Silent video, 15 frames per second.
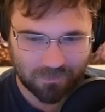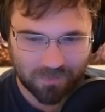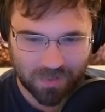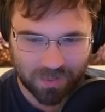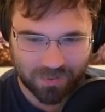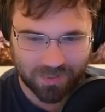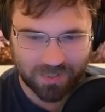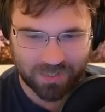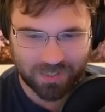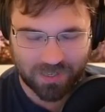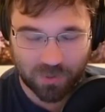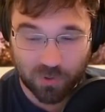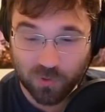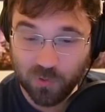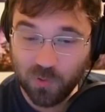Nothing
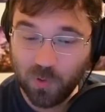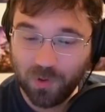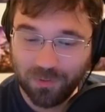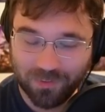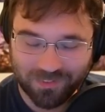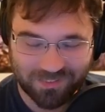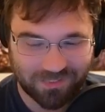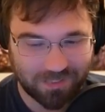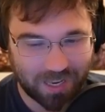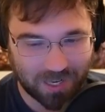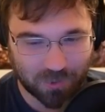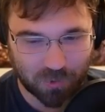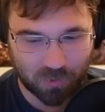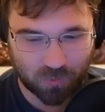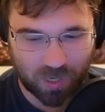new.
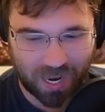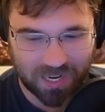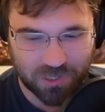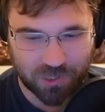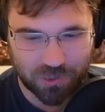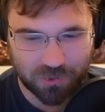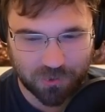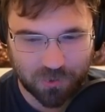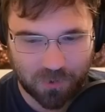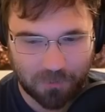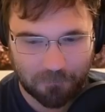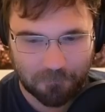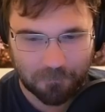Extra Raichu.